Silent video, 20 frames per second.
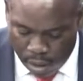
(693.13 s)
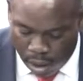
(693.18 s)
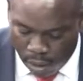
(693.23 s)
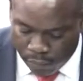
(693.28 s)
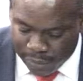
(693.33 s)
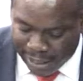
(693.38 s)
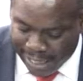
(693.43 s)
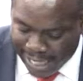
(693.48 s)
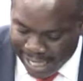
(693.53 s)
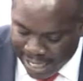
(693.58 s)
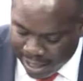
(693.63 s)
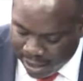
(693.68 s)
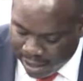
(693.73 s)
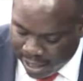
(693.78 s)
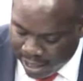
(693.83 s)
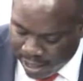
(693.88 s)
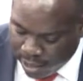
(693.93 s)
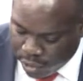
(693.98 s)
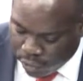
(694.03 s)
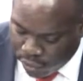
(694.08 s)
of the
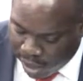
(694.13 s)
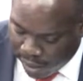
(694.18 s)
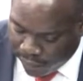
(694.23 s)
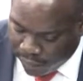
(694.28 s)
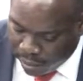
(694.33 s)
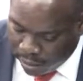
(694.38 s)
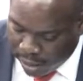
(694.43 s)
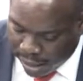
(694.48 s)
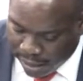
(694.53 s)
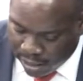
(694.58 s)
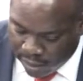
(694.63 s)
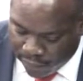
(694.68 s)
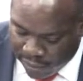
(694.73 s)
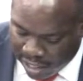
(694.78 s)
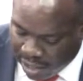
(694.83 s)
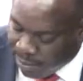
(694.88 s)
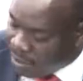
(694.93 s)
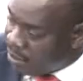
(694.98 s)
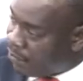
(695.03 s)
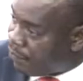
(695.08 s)
airline travel and
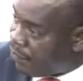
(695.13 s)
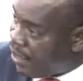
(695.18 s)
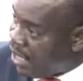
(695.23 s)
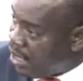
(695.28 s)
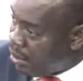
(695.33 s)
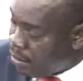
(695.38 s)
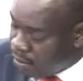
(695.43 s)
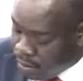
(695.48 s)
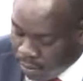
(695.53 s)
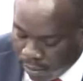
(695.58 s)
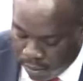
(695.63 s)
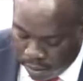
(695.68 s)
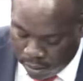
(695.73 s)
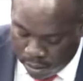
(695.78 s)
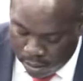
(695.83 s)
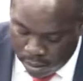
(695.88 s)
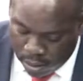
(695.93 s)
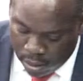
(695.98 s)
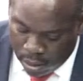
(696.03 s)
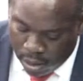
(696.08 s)
development fee,
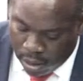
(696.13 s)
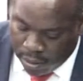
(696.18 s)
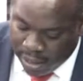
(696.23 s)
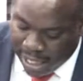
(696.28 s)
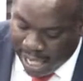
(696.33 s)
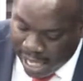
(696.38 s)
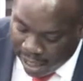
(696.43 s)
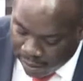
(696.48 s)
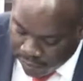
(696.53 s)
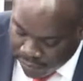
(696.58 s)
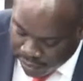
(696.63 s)
the health